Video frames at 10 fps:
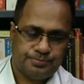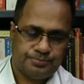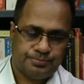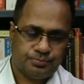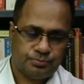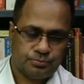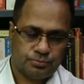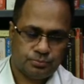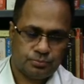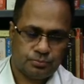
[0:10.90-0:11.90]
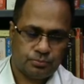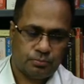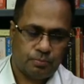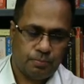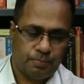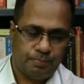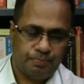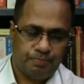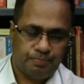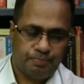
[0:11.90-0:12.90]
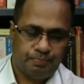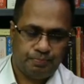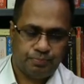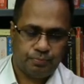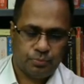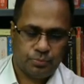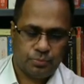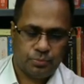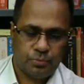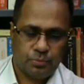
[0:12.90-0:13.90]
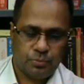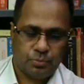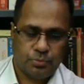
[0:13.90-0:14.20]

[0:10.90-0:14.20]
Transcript: (no one is talking)